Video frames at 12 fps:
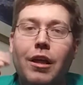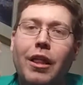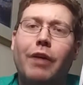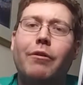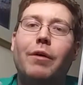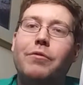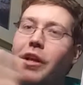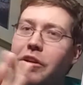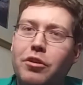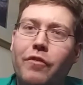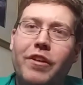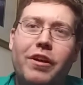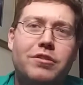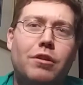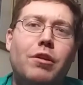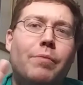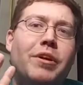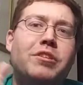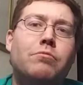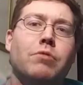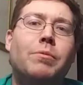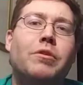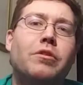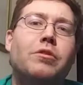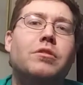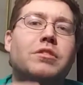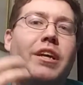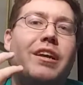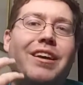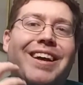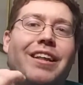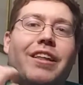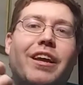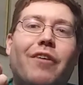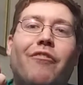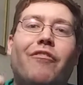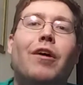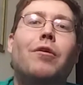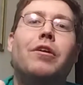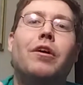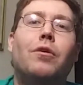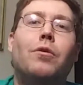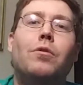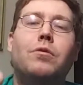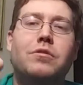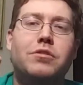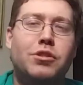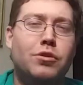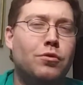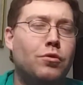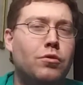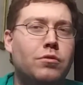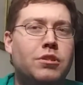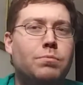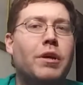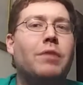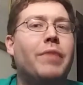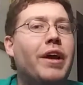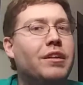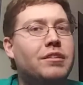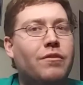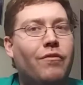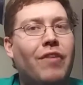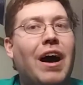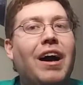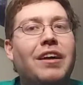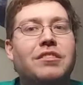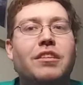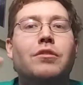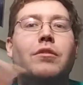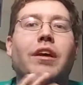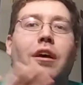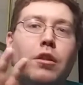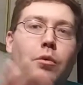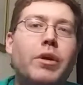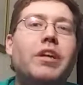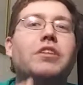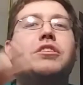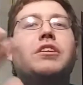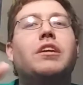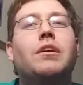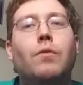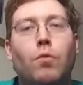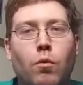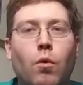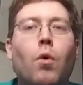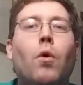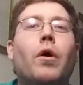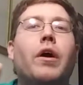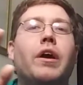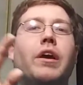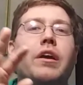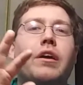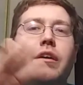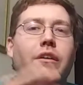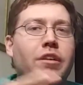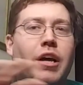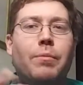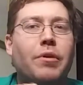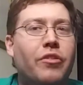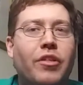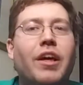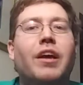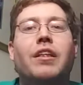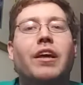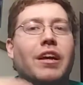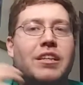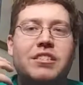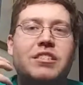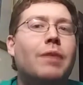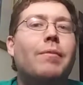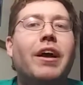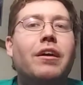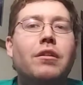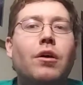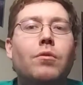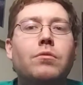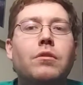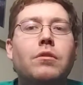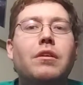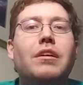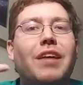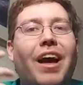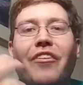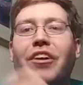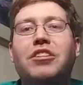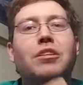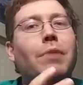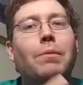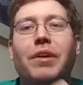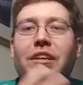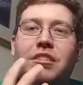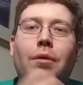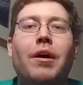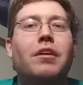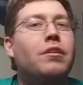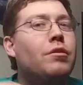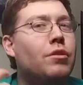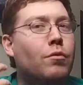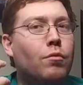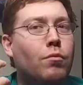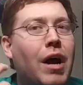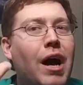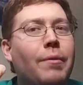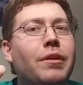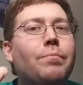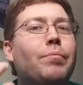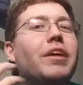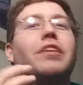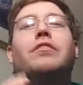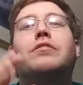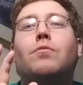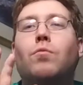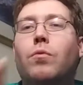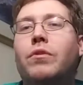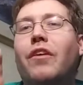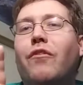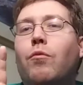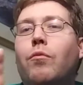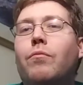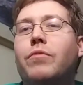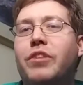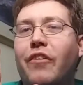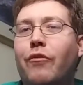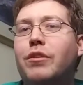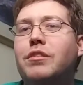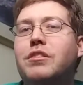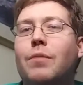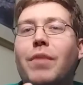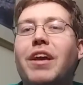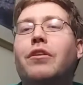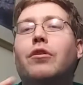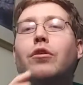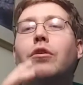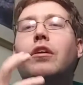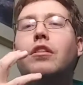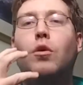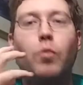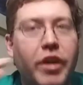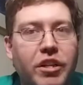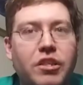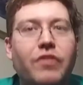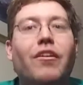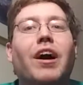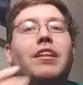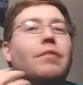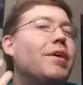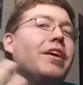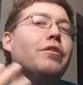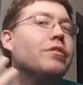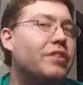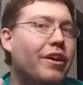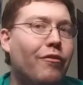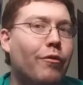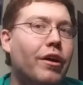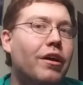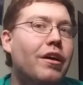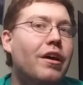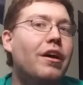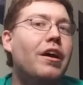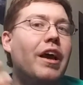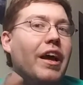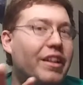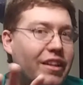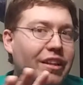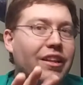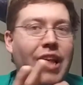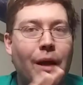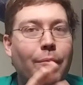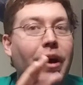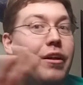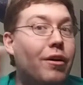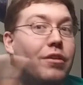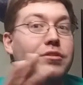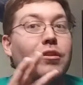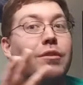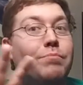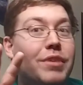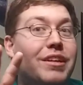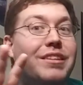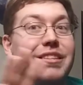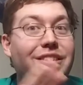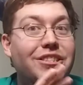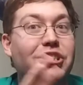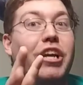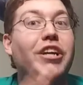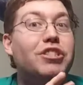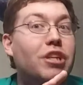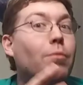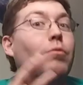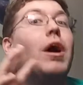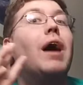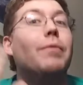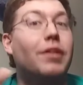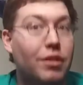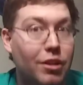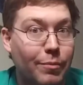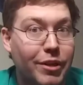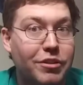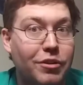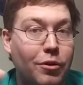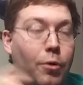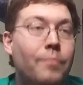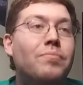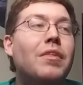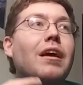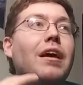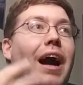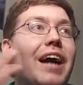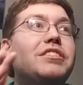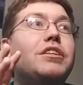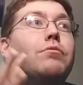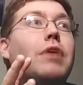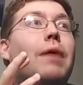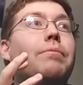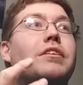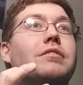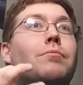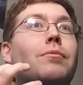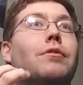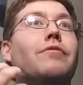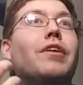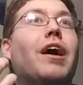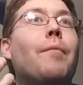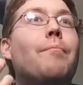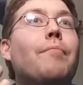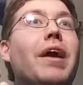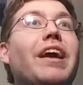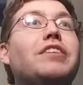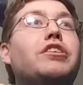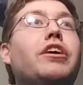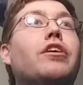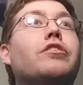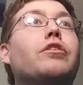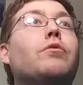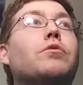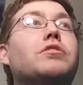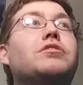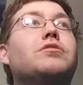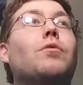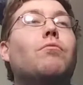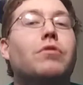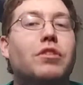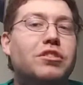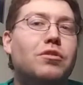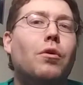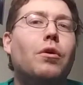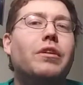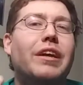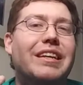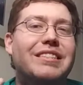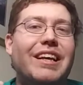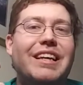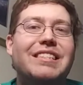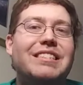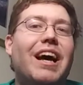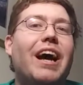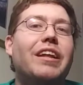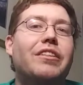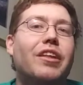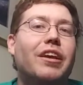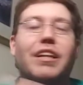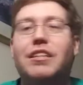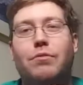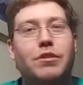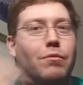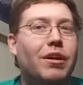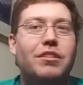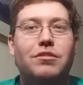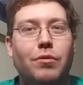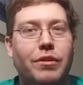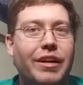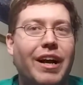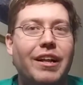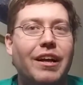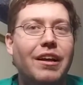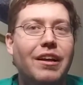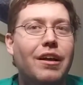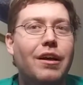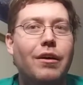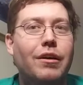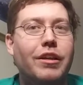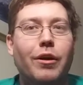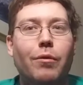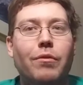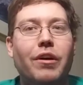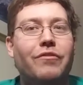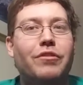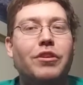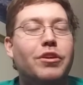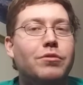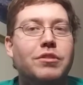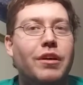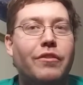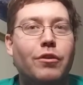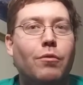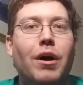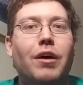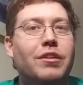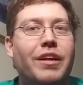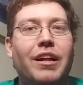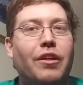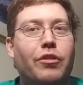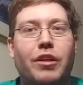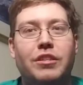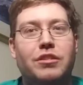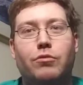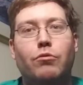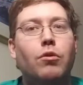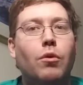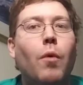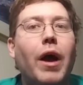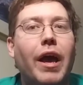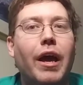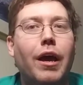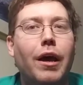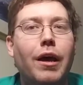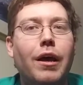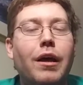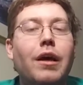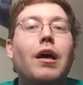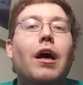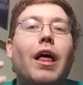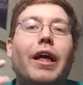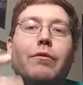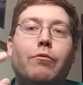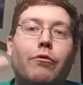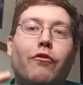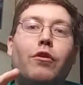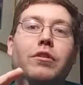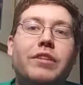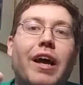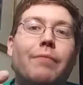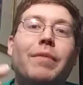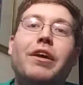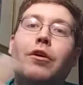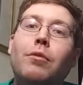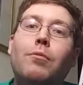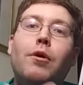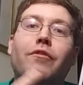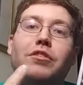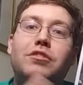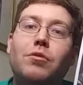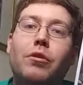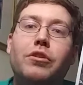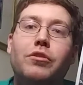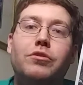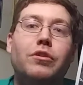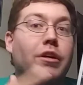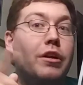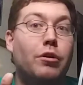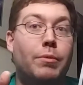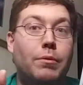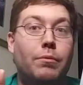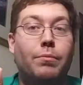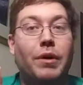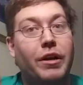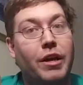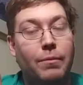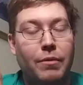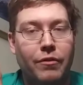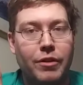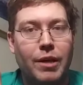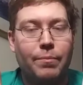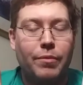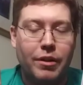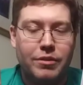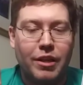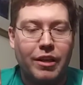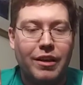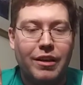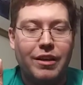Like what, like two videos ago when I mentioned Ribbon Girl was like kind of like a Falco to Springman's box, you know, like a Luigi Roy type of thing, like a semi-clone. I think she might be a semi-clone to Robin, but there's enough difference to make her Luigi-fied, to make her different. And that might also mean changing up Robin a little bit, too. I see Robin as more of a mage character where the sword is like a side thing. And that's the reason why the sword kind of, you know, after you use it after a while, it kind of gets thrown away. Like, reverse that. Make her more of a sword user. And I know people will probably hate me for that, but it's like